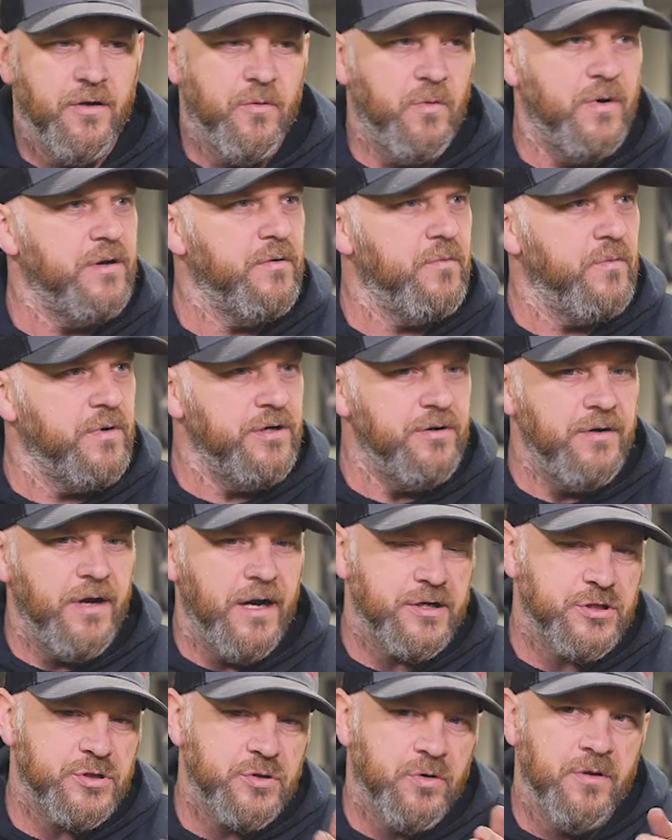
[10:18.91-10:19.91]
when you
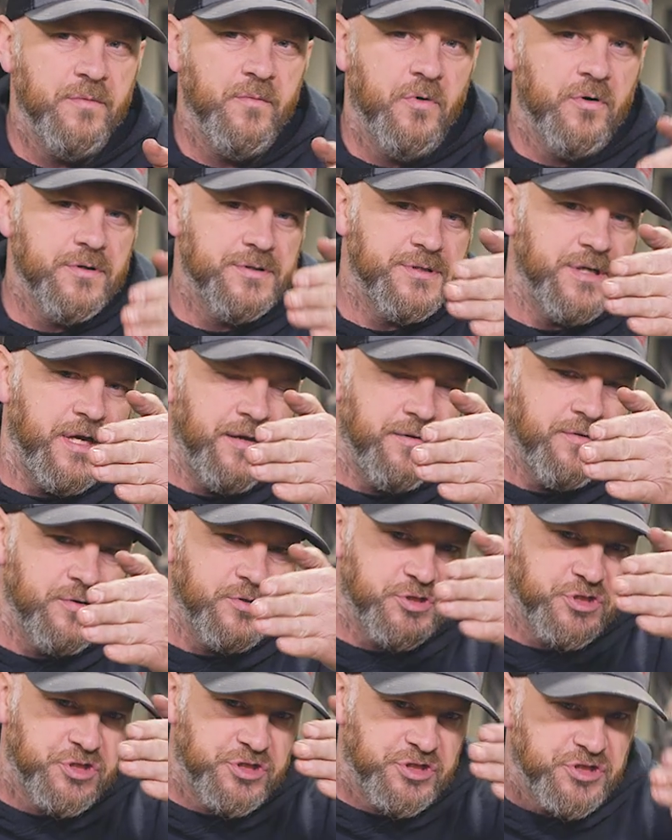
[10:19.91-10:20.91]
got trolling motors and they're
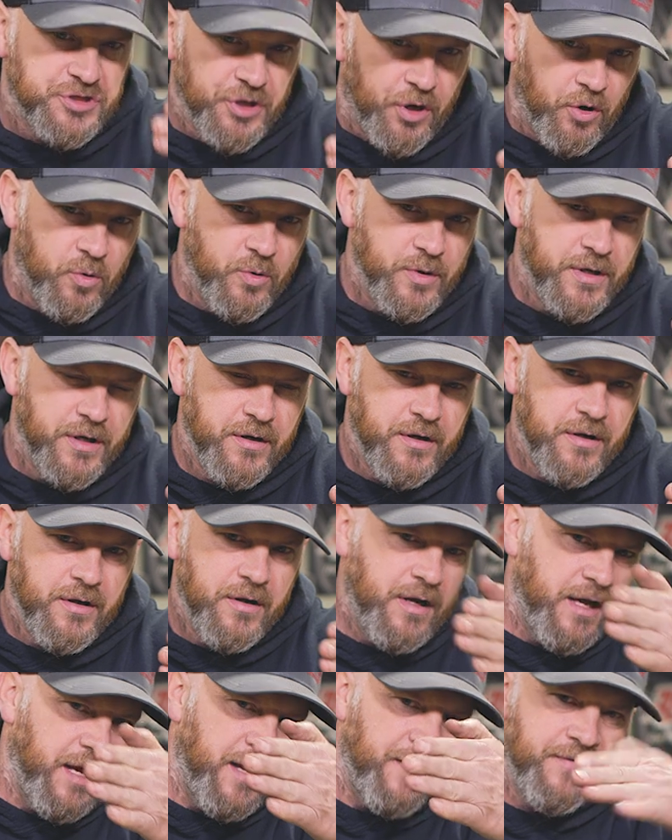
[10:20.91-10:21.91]
stowed
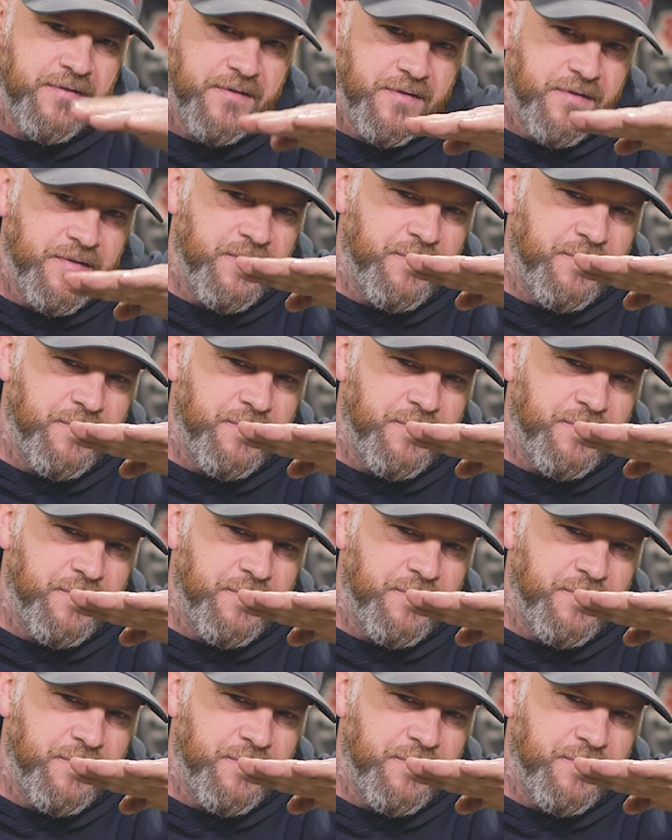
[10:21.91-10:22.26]
and